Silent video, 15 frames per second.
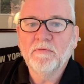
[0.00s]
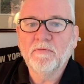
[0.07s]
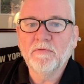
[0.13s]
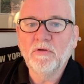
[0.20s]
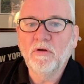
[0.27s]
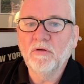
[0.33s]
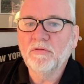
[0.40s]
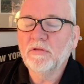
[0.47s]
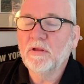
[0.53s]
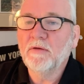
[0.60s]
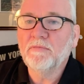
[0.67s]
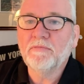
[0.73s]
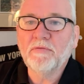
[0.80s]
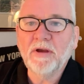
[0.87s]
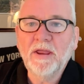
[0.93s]
using the
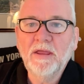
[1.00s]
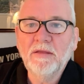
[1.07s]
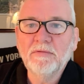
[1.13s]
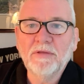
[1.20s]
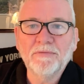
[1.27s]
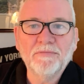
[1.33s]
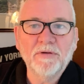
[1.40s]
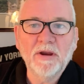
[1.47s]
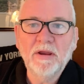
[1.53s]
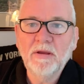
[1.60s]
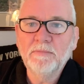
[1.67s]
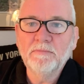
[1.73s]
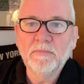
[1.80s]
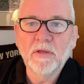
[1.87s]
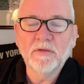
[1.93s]

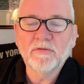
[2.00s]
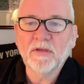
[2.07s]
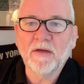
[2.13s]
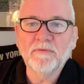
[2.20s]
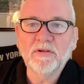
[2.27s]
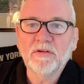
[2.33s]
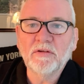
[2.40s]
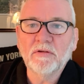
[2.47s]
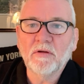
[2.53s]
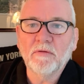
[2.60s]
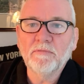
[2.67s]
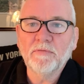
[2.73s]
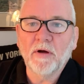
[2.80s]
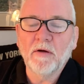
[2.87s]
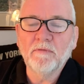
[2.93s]
free services
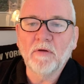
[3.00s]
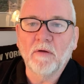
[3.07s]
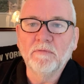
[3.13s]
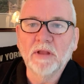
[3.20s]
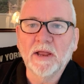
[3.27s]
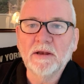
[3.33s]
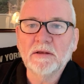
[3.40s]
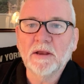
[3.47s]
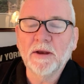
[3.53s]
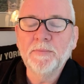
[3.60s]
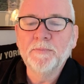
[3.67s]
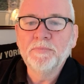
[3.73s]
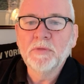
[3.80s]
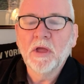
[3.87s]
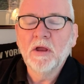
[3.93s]
of LinkedIn
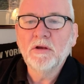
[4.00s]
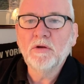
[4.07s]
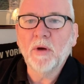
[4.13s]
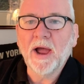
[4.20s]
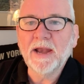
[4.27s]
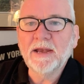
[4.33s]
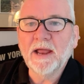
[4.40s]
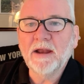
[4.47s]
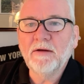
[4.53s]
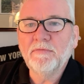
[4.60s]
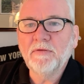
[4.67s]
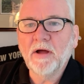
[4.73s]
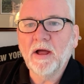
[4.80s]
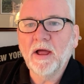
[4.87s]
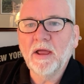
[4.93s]
to
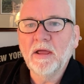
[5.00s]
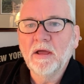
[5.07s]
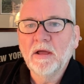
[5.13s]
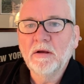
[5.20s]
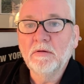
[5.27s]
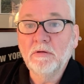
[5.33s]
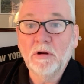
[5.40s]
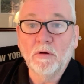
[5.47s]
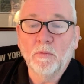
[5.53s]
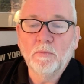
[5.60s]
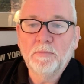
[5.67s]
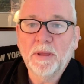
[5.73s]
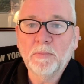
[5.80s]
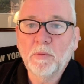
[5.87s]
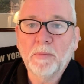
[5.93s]
identify,
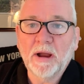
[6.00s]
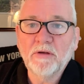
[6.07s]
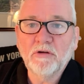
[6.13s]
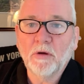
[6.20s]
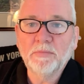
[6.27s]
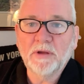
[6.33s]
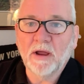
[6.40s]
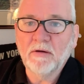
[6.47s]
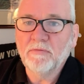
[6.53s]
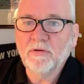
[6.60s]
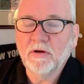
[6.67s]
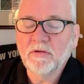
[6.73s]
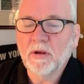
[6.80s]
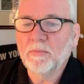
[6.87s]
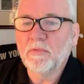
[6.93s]
people by job title, for
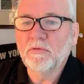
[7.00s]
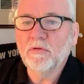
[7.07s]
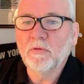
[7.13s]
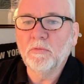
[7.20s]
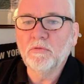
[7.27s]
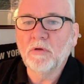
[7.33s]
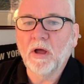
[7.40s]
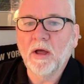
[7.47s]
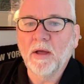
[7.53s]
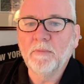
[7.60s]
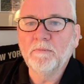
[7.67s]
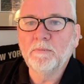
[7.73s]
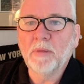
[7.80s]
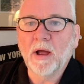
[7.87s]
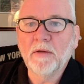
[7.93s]
example. So
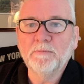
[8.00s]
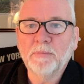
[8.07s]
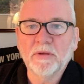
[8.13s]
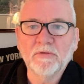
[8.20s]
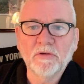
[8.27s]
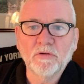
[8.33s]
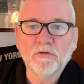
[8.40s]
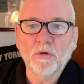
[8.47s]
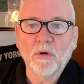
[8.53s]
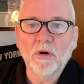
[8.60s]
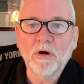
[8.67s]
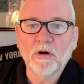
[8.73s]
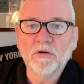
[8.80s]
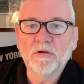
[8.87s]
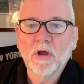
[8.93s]
business
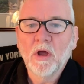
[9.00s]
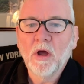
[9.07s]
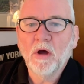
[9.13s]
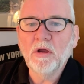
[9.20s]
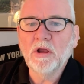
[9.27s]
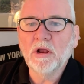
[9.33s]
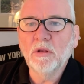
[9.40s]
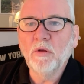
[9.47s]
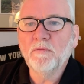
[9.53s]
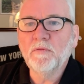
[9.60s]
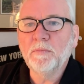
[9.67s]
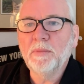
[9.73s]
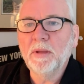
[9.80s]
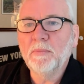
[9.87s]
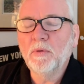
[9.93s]
owners, or you can look
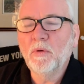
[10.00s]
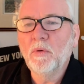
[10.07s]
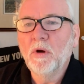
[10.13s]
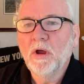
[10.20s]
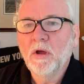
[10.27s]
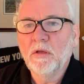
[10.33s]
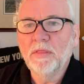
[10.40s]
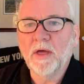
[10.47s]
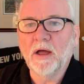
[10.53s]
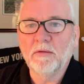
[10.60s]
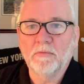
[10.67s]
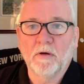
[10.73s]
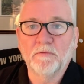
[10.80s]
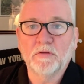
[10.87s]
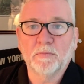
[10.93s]
for people
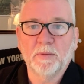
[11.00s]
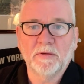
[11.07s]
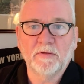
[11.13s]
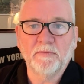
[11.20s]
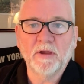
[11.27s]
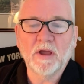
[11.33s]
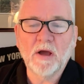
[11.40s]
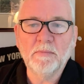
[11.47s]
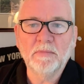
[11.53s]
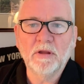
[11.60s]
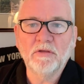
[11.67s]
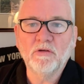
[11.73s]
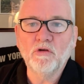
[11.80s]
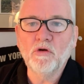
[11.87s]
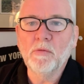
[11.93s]
that of specific
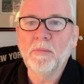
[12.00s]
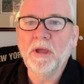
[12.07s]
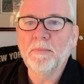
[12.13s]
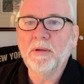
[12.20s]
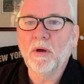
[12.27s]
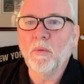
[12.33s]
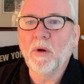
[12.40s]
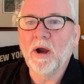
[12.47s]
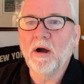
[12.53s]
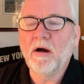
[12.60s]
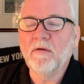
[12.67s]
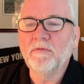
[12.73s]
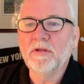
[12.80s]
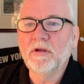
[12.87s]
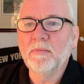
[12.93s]
companies that you may be aware
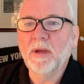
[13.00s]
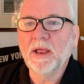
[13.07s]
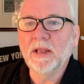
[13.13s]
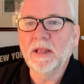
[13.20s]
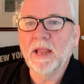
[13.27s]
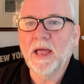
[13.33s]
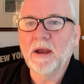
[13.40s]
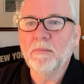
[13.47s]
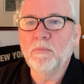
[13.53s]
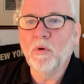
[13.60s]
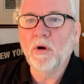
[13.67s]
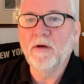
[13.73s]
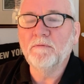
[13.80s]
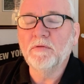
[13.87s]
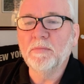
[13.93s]
of, and you might learn
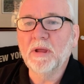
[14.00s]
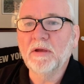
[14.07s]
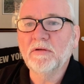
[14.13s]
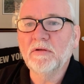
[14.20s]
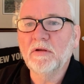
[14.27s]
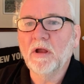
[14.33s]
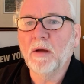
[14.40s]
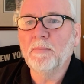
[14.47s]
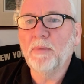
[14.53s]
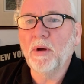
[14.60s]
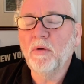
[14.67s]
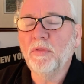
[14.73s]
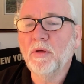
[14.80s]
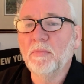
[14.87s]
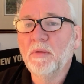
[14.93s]
more information
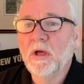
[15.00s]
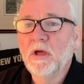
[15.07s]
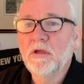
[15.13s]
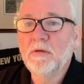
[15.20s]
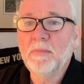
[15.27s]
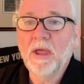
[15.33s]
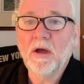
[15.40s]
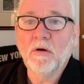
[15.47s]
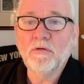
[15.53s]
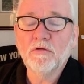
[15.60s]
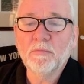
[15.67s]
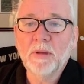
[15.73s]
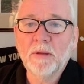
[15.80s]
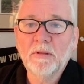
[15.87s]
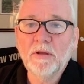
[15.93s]
about them. You may
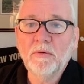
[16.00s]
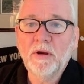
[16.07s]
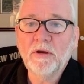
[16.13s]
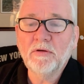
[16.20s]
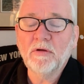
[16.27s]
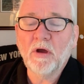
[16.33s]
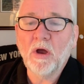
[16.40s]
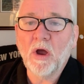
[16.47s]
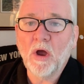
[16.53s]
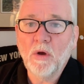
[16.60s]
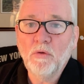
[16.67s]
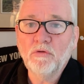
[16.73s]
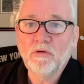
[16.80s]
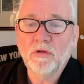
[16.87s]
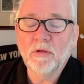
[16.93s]
also be able to reach
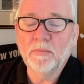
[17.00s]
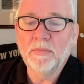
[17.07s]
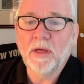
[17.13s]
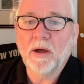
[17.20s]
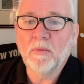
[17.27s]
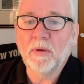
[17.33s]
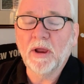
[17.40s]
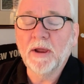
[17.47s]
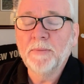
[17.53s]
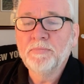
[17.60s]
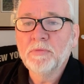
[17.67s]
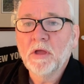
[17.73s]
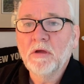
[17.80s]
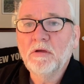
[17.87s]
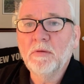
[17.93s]
out to them that way.
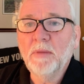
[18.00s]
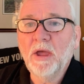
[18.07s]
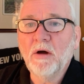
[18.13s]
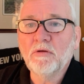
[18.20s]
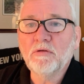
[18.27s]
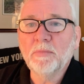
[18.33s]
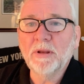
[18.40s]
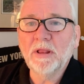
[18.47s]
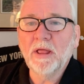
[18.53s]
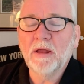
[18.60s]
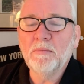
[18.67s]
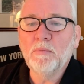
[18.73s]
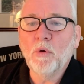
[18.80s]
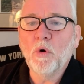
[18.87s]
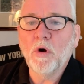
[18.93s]
You may also be able to
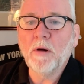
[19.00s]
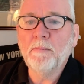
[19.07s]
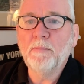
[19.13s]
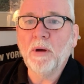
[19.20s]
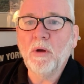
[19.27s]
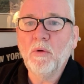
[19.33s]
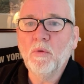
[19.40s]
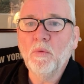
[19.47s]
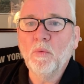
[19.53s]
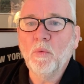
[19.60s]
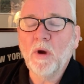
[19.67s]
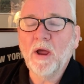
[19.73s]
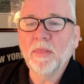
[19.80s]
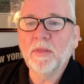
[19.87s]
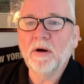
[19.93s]
learn more about
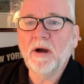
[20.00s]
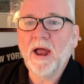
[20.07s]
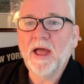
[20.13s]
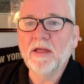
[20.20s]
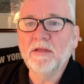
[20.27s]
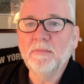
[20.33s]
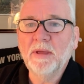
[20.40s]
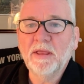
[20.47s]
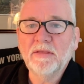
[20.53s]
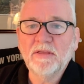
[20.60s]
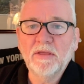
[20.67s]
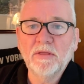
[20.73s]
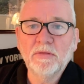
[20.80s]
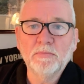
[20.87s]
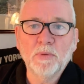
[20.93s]
where they're at. You may
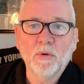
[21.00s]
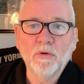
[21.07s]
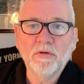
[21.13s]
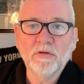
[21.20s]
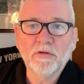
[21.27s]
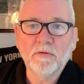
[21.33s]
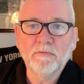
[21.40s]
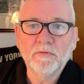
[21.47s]
see posts